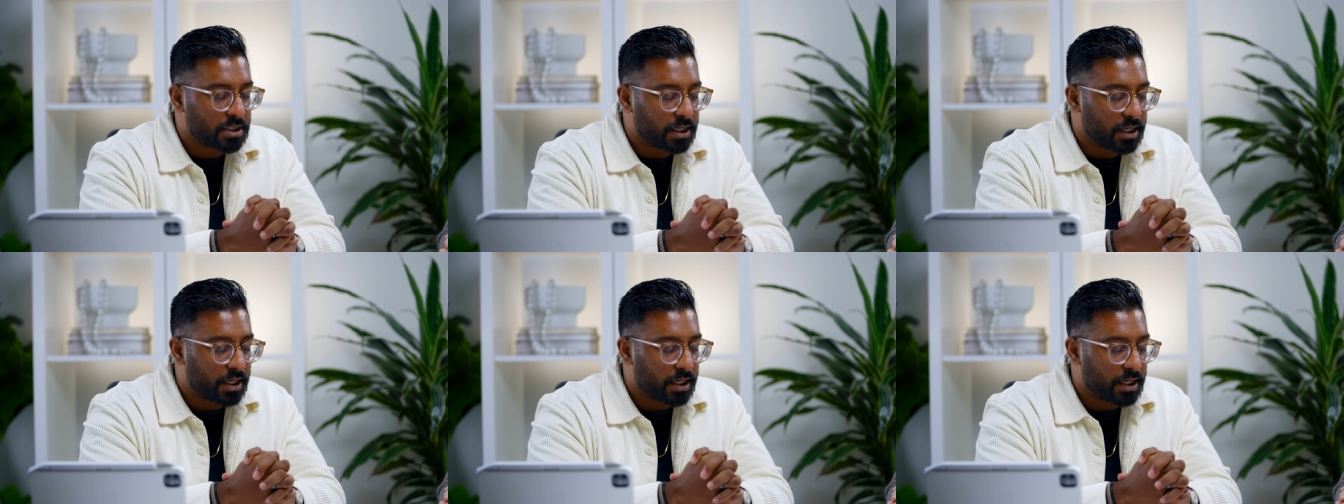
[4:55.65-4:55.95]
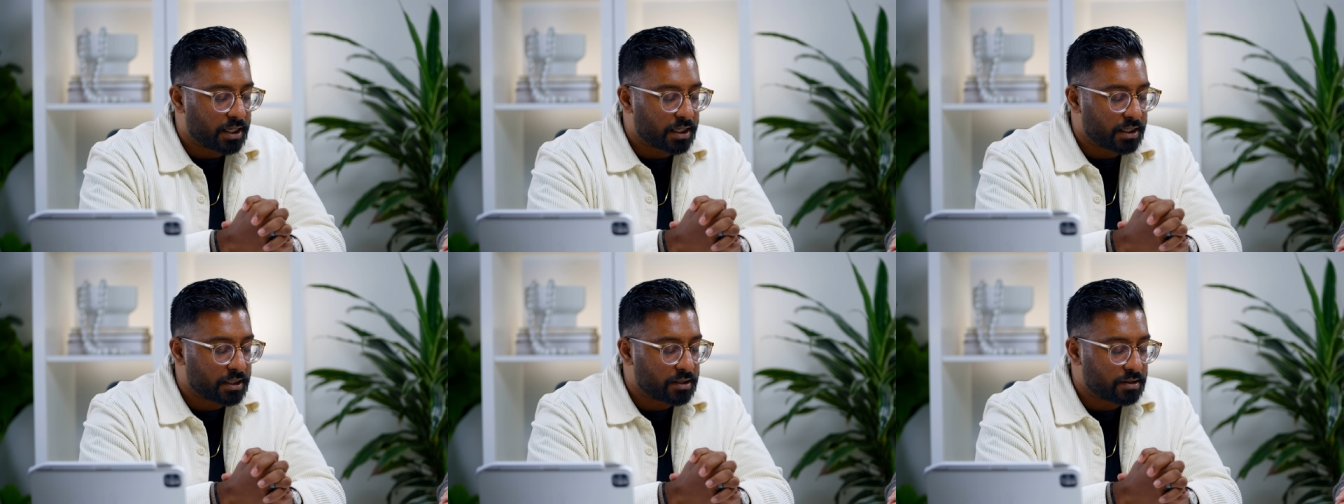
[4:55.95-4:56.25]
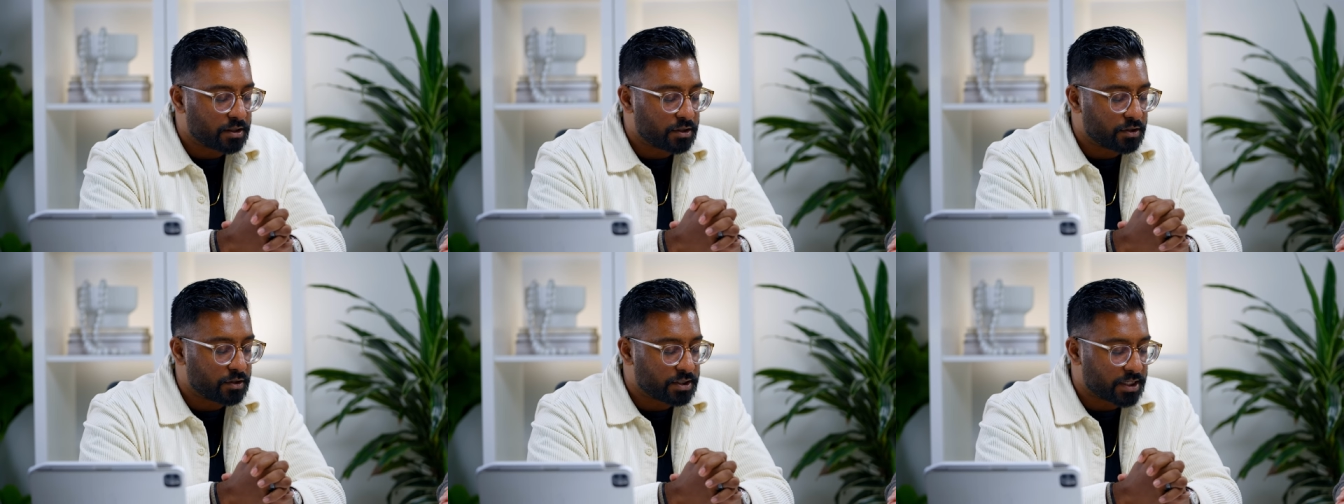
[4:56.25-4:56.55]
in
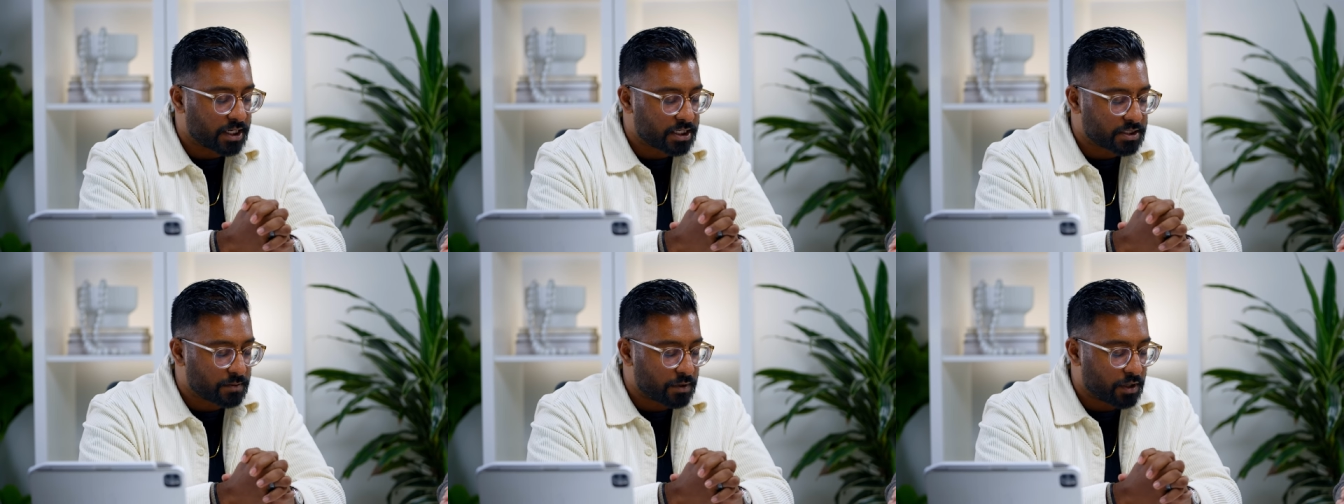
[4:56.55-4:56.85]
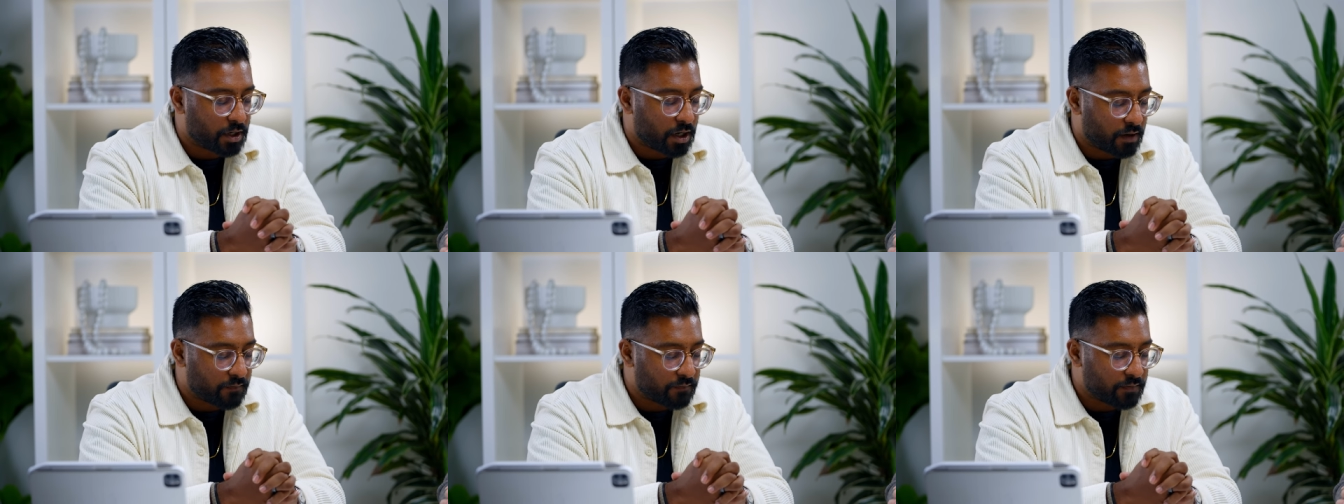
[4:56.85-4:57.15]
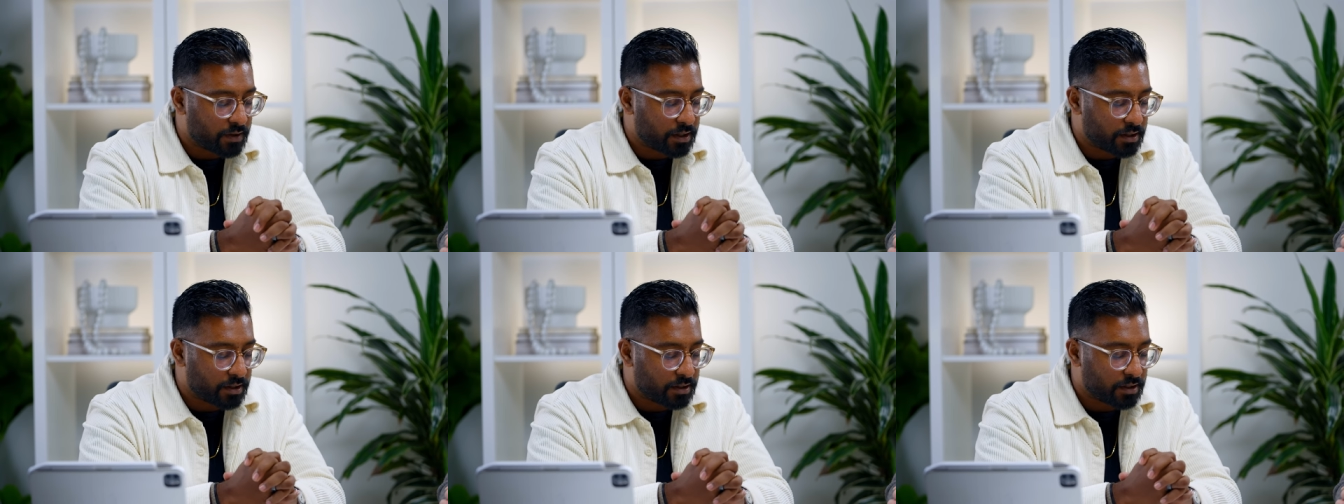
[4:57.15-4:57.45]
the New Testament
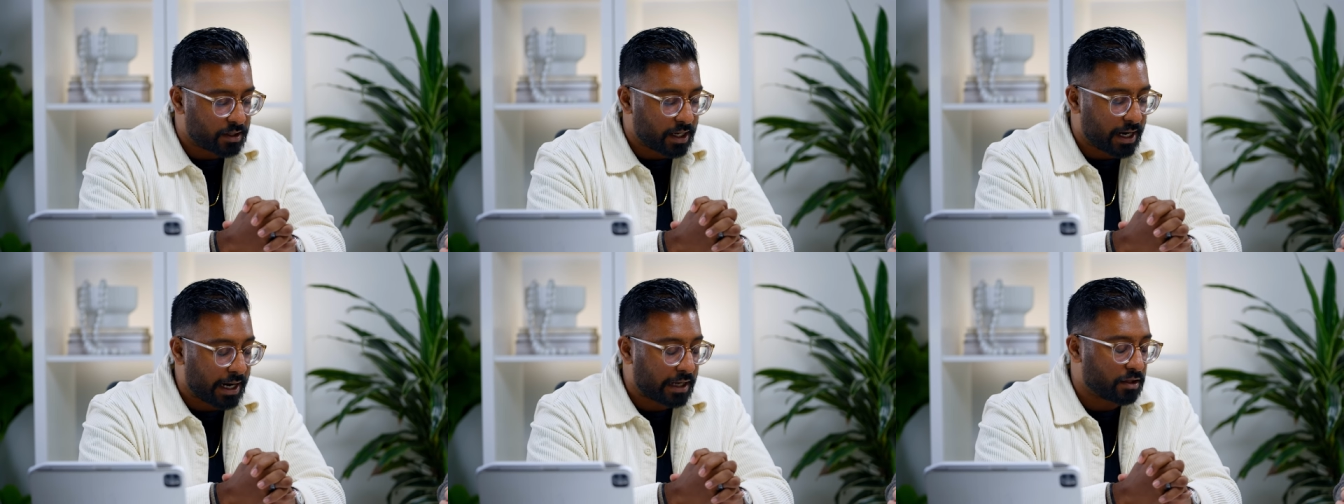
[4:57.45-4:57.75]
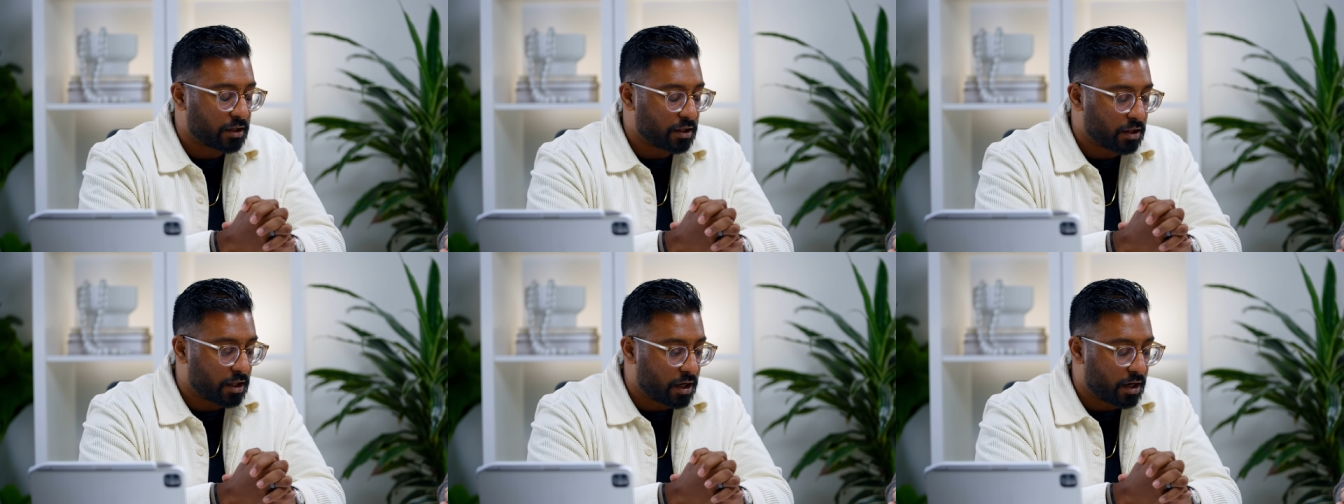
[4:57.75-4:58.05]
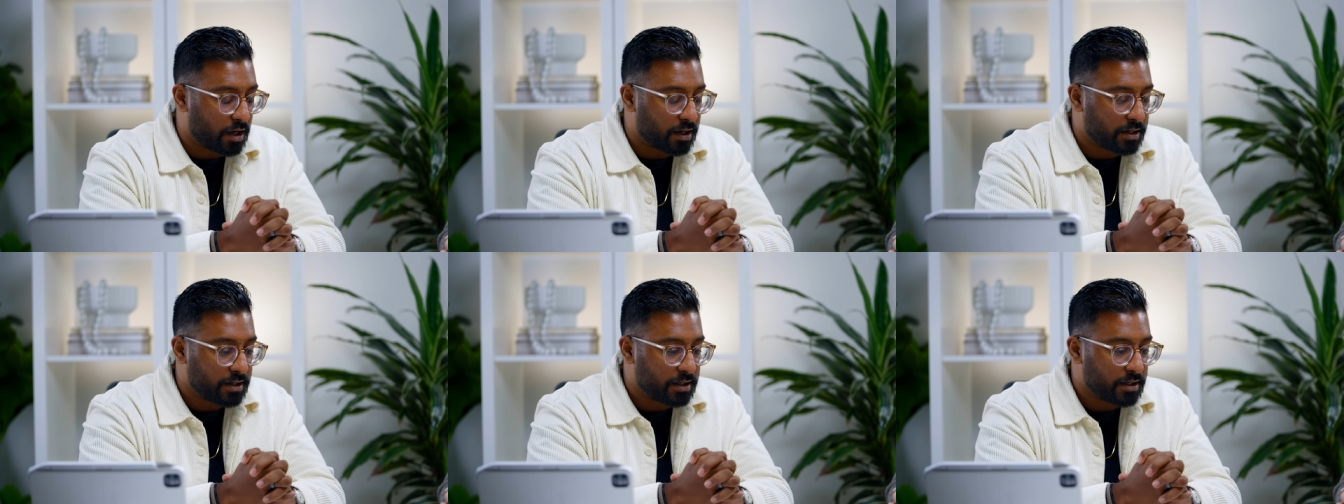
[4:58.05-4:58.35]
often,
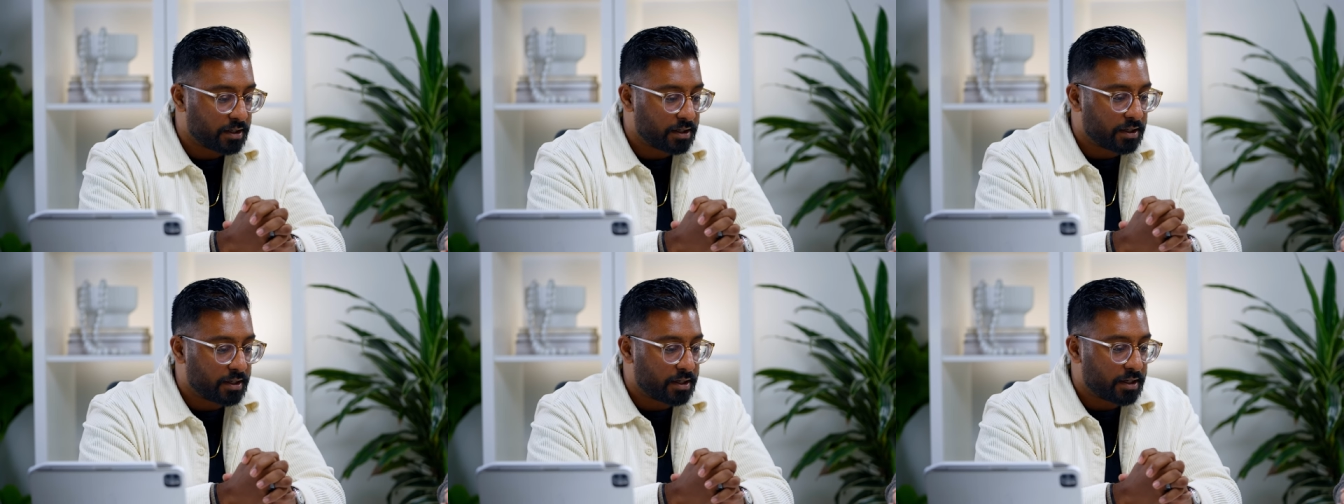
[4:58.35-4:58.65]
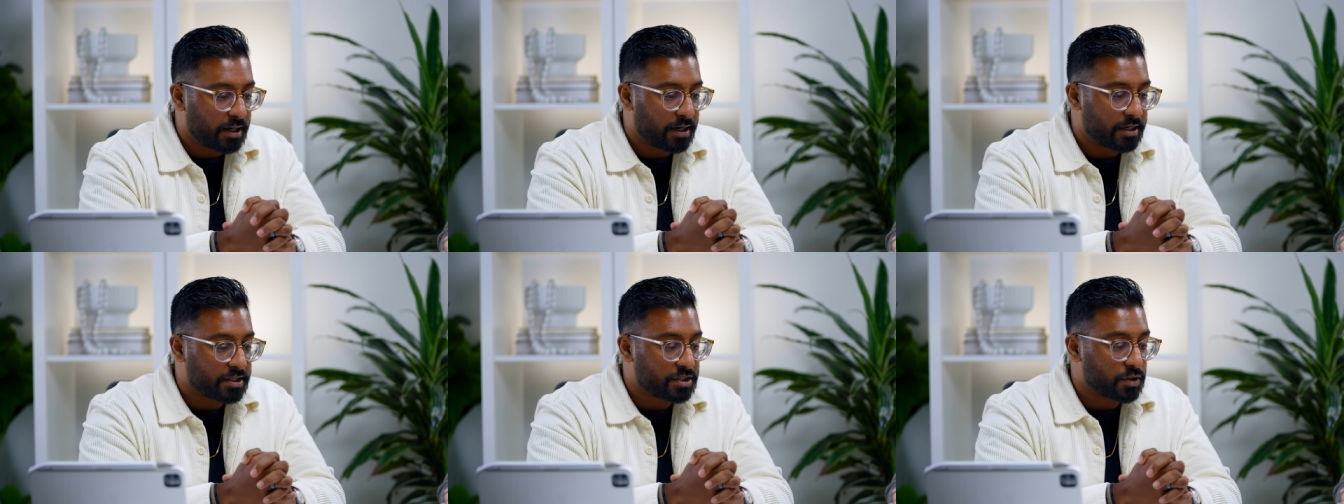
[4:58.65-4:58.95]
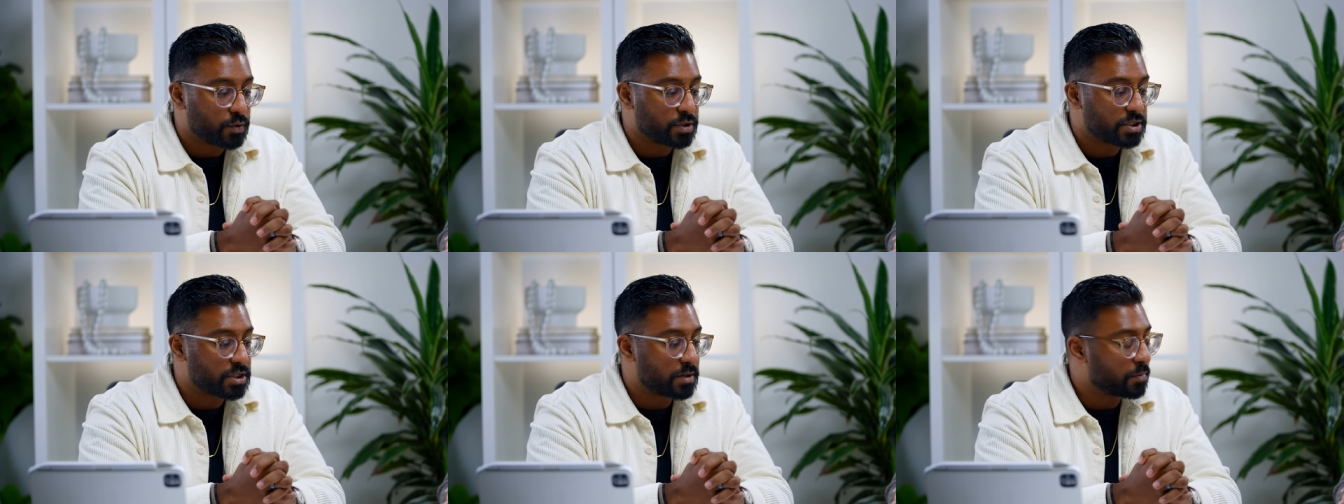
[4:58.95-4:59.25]
allelon, and it's
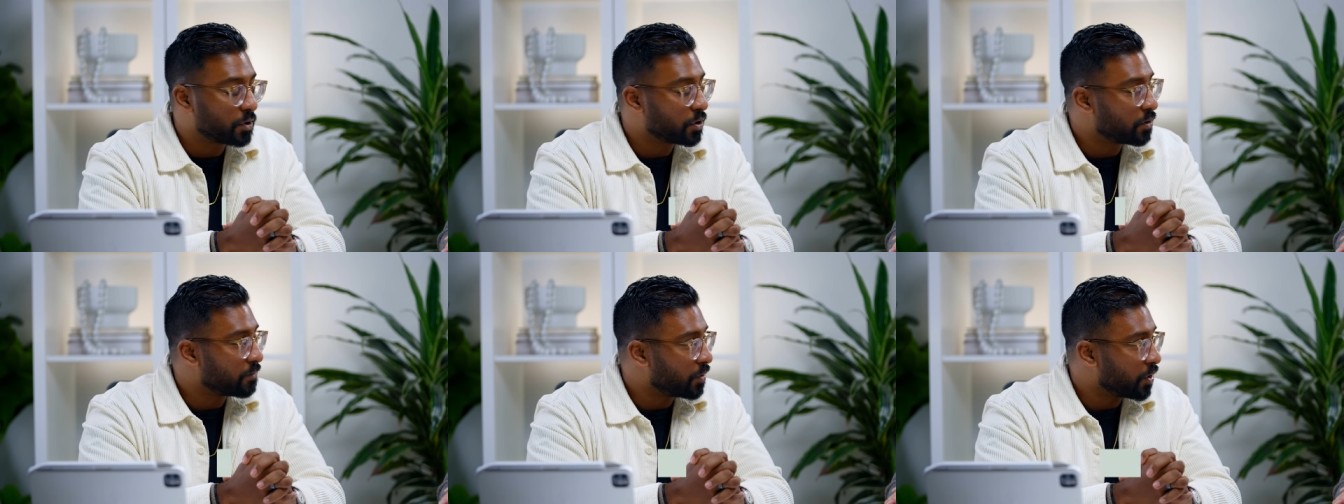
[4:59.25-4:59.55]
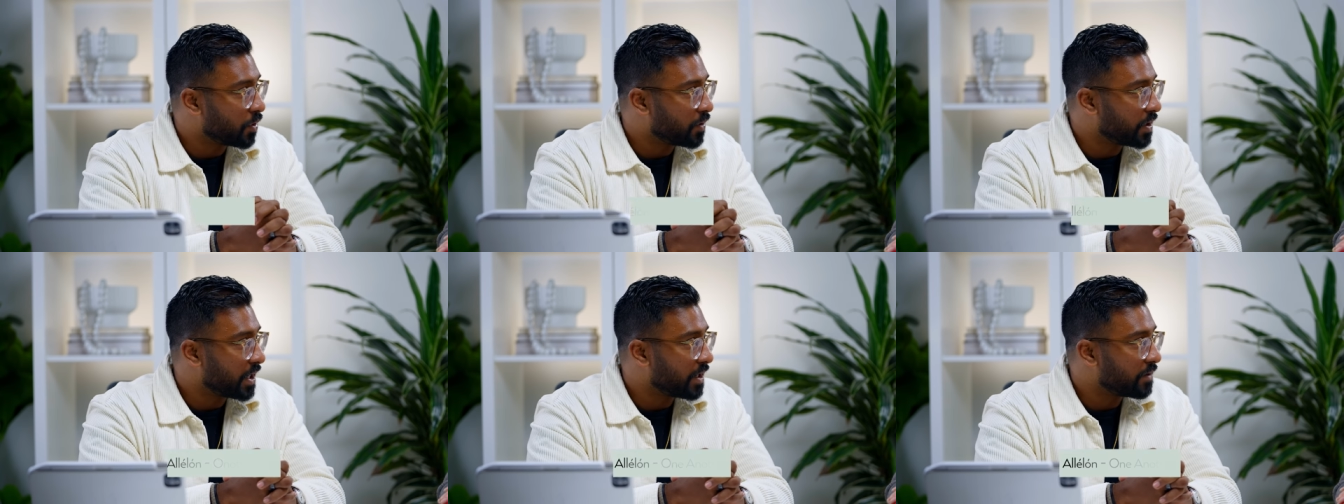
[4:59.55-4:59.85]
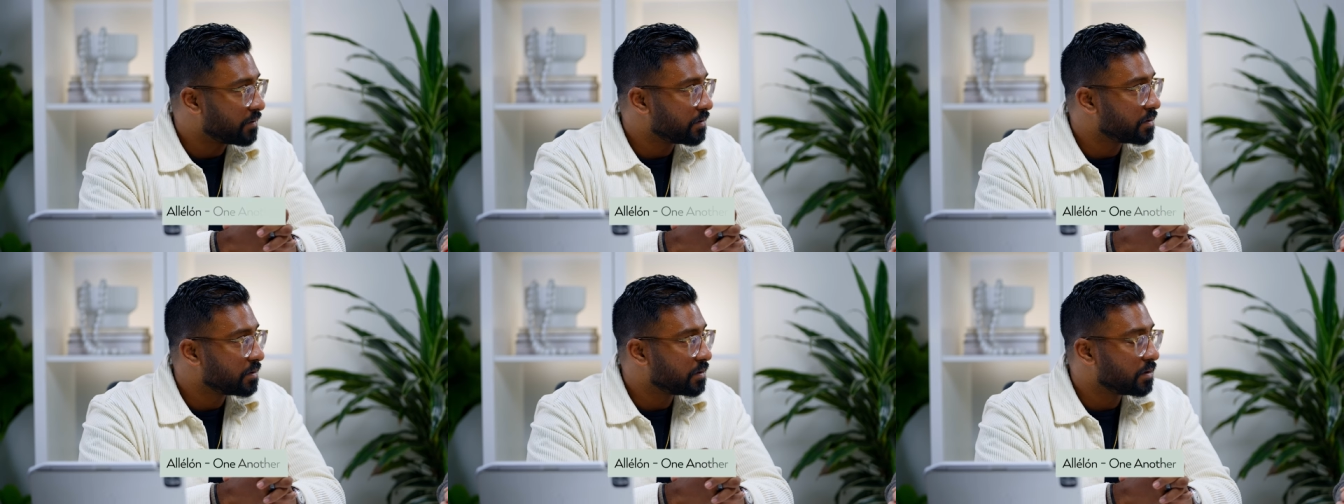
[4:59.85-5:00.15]
a reciprocal
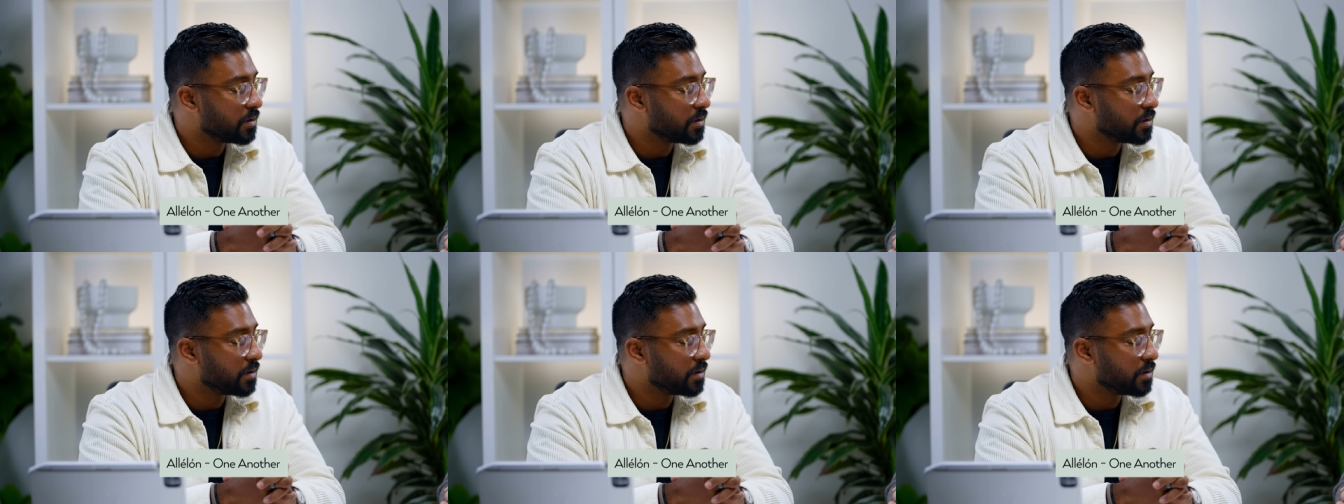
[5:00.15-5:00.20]
pronoun.